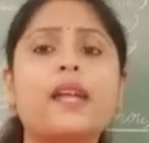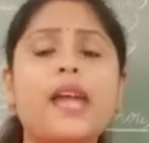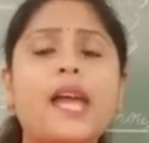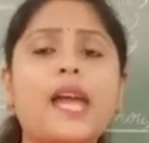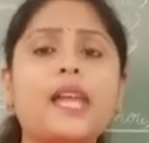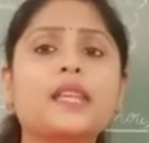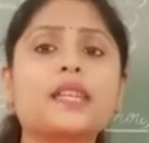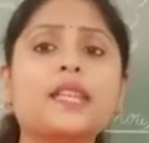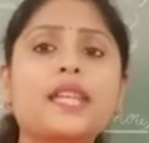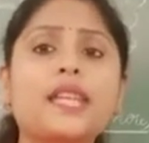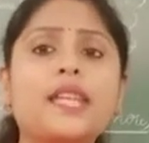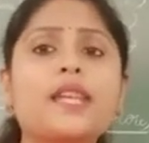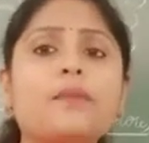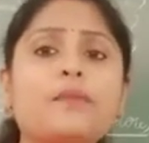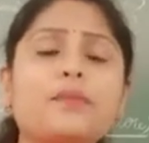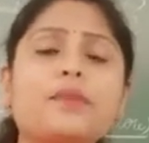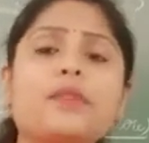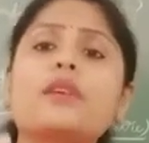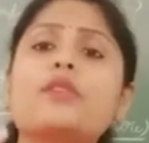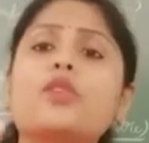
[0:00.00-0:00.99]
and
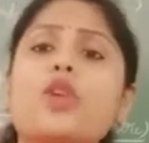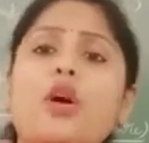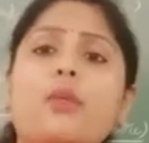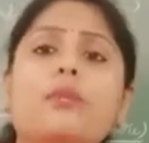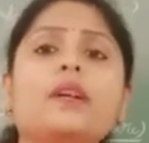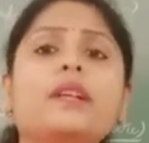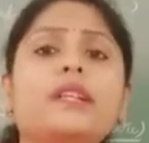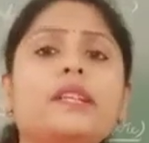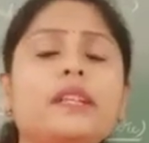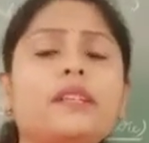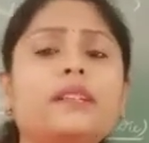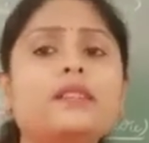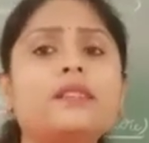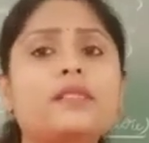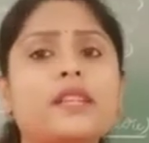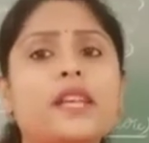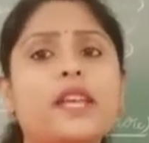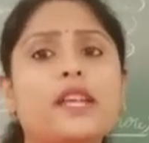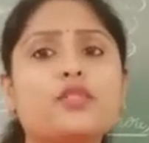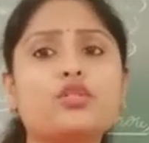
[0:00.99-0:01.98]
keep the raw
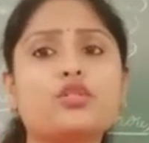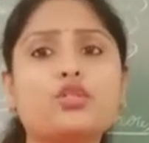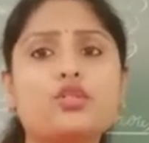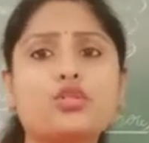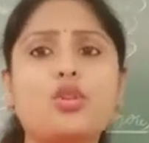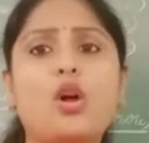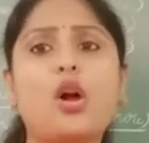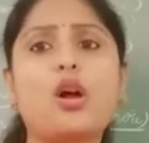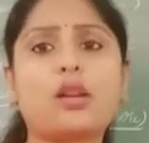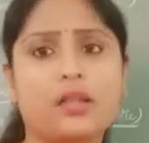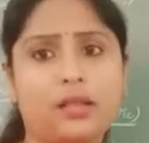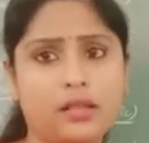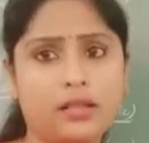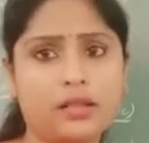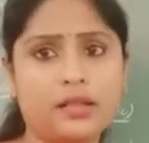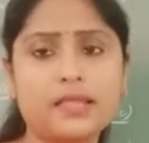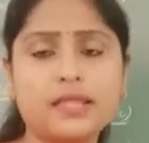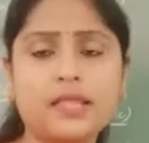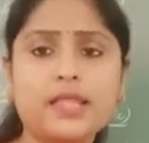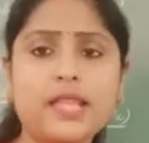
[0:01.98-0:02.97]
materials in
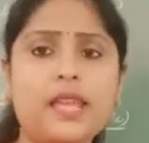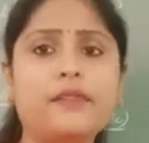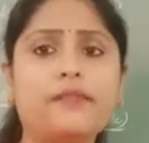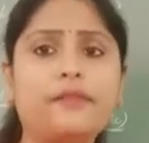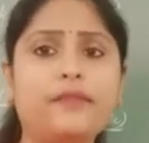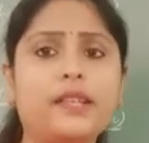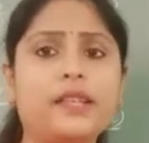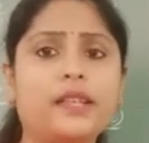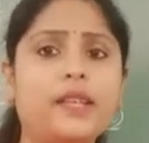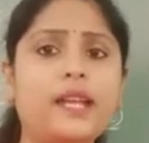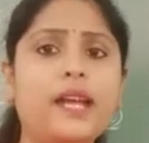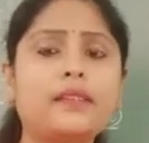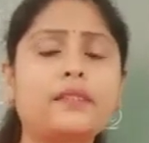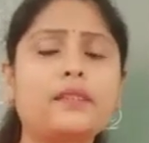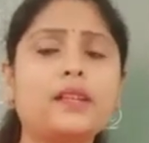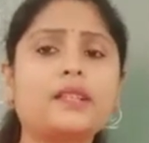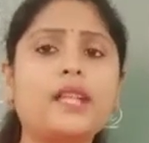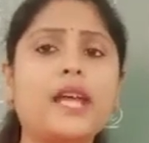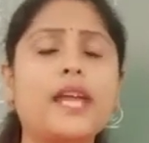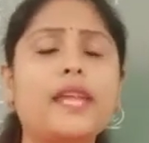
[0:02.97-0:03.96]
stock safely at
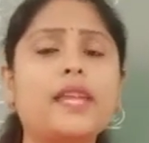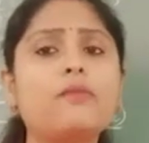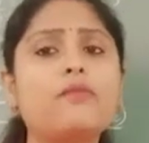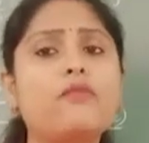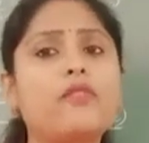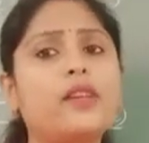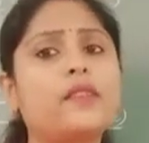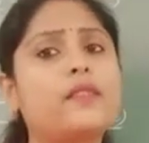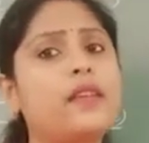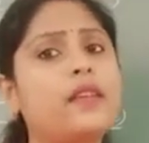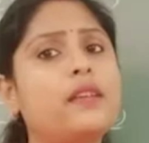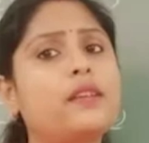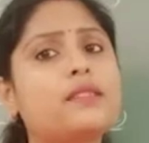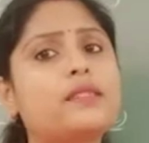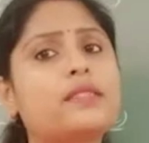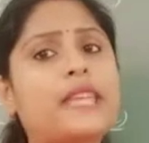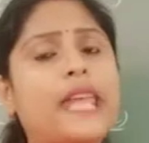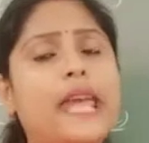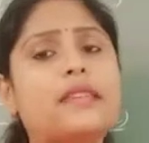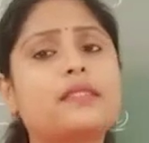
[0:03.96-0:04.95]
the time where there
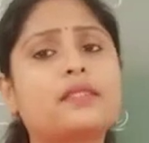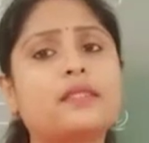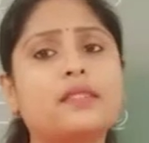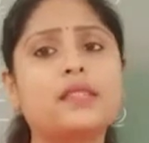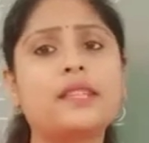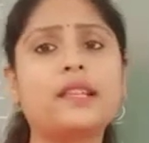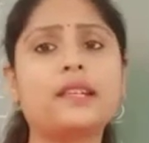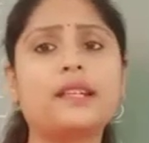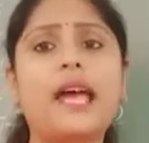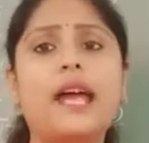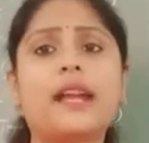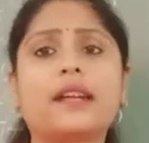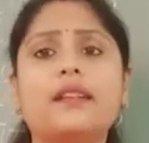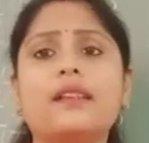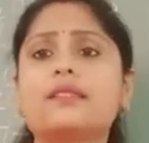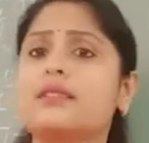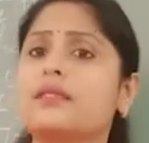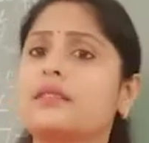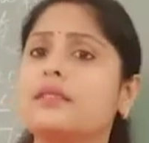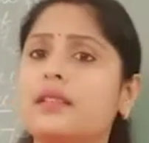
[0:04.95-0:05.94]
is scarcity and
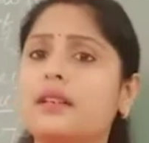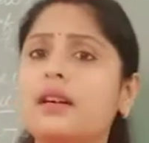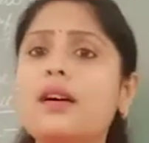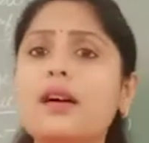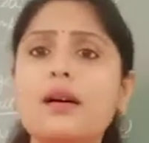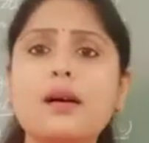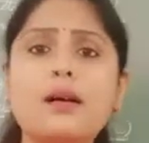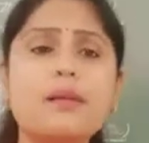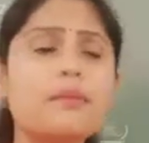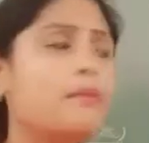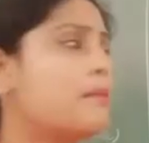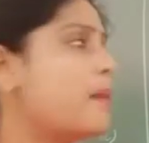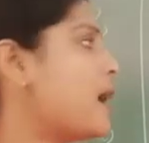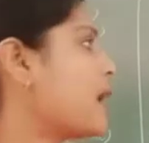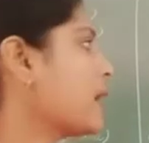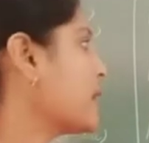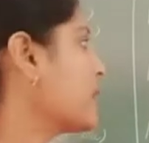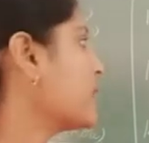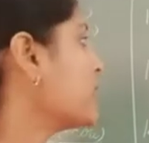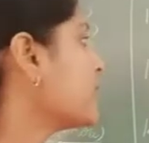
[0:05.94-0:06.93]
lackness in the
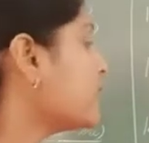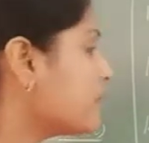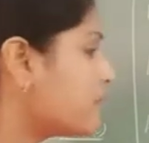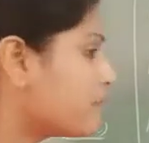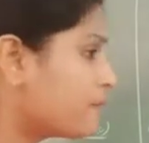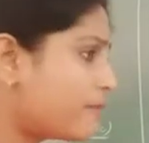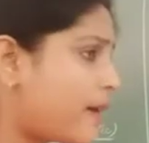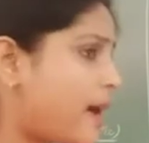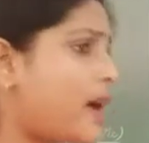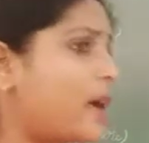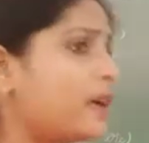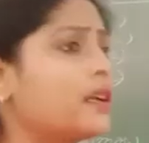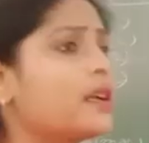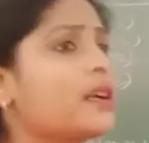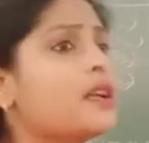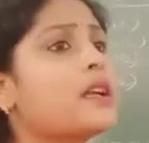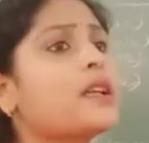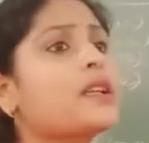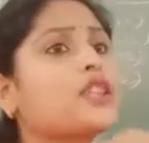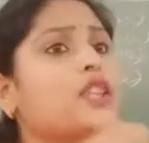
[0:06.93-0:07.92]
market. In
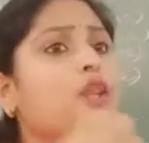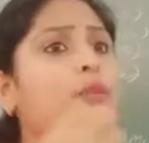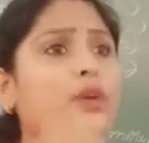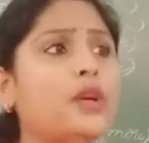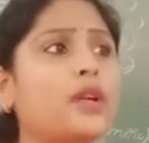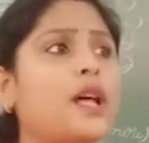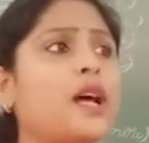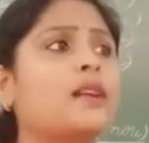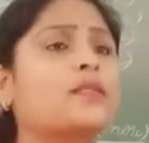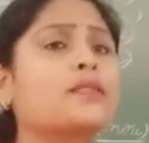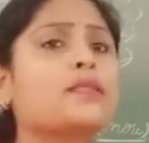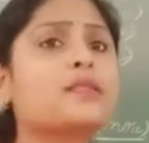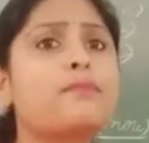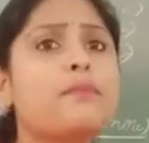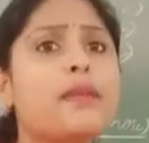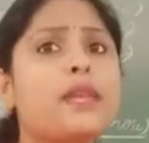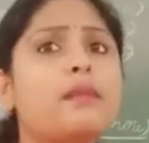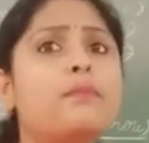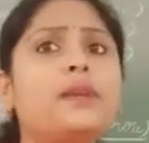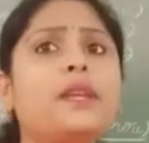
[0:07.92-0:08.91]
fact, the products
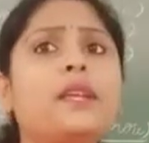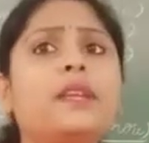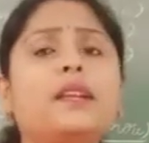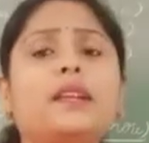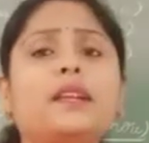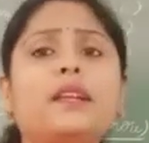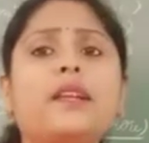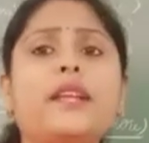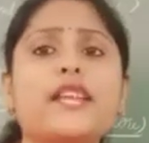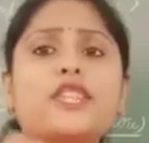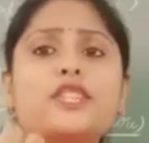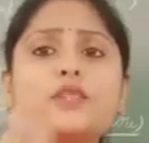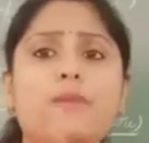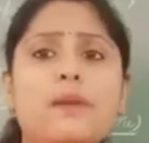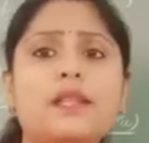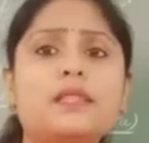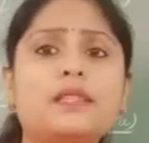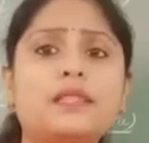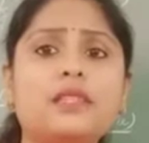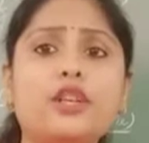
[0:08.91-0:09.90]
may be little
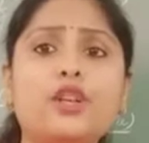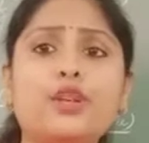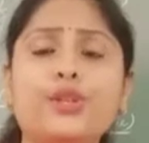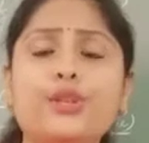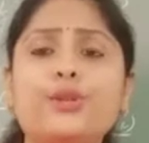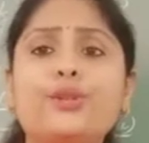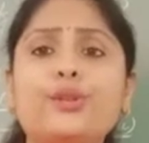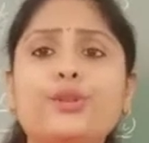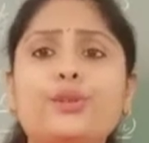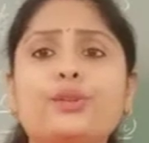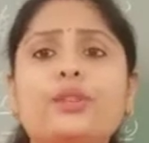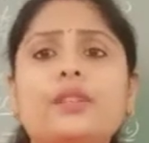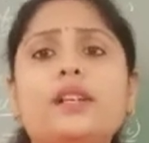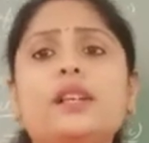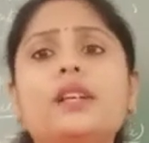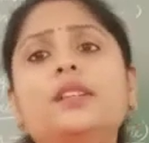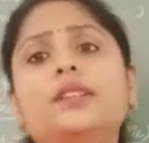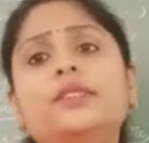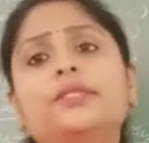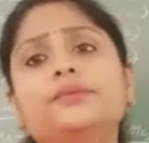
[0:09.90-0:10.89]
expensive due to
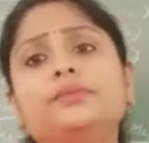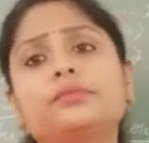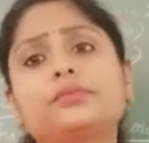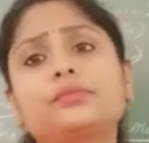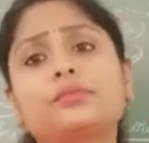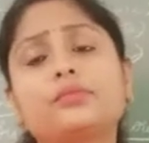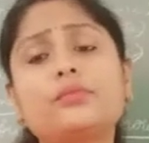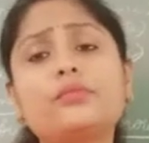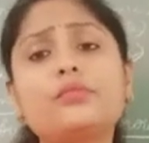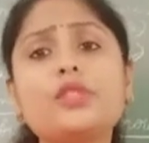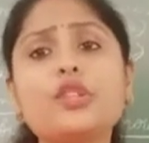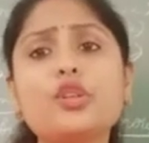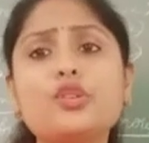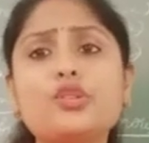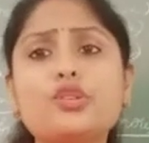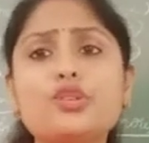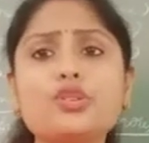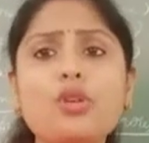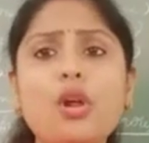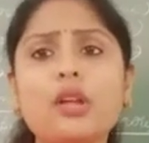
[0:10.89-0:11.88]
the
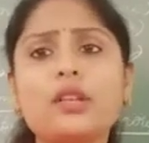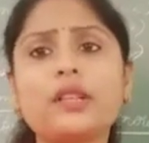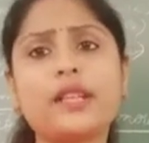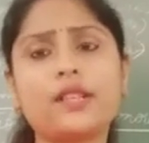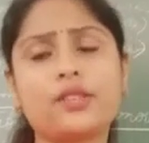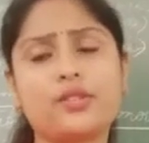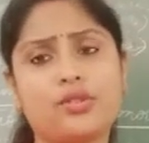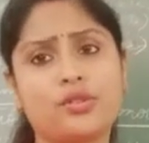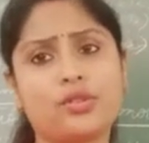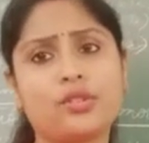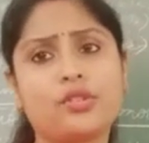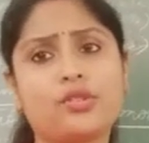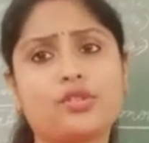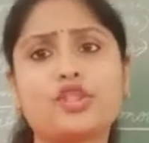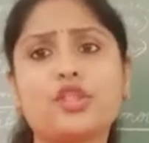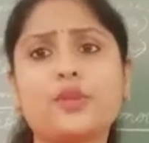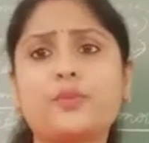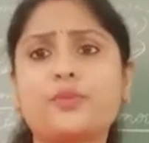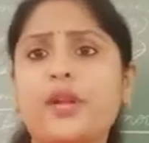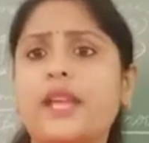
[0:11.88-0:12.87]
shortage,
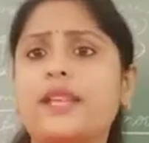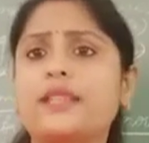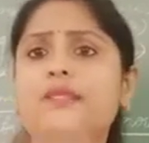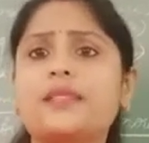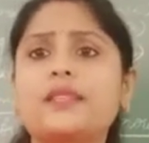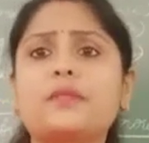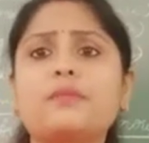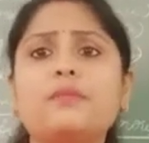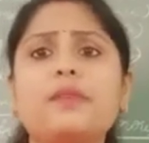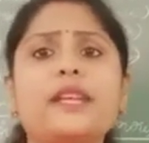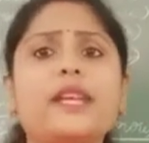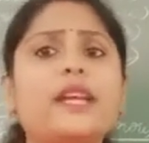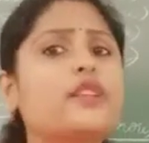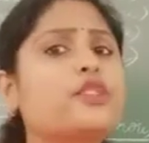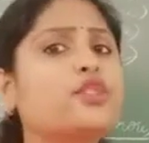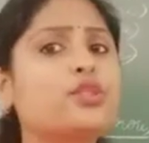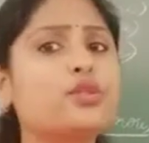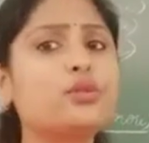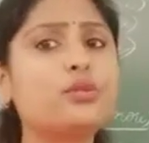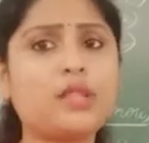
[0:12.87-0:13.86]
so the prices may
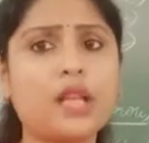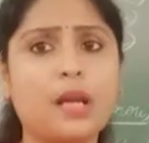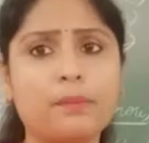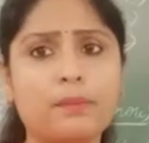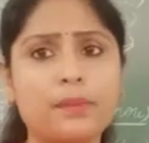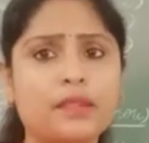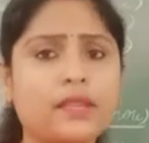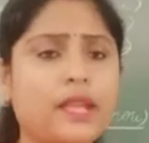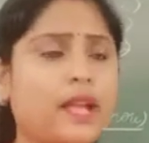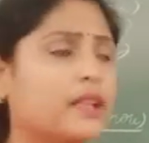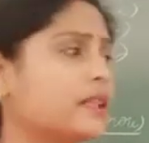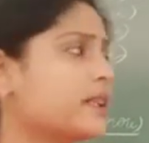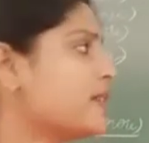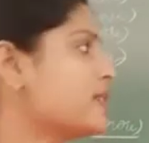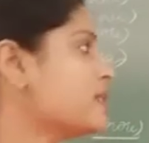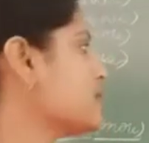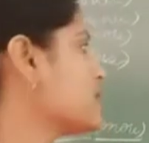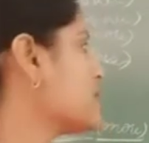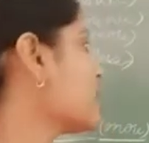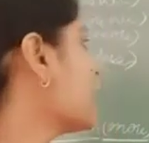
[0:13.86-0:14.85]
get shoot up in that
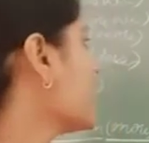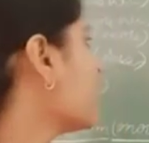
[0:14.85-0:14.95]
case.